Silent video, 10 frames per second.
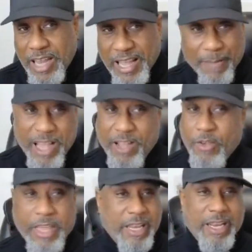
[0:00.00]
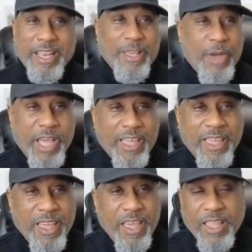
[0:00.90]
like I'm not going to hit it anyway.
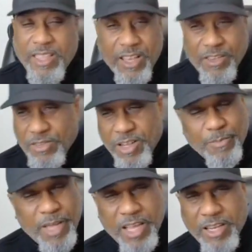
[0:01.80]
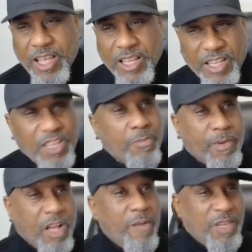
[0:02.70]
And then you start, man, then you
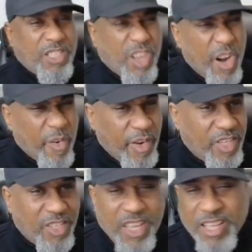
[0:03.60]
become discouraged.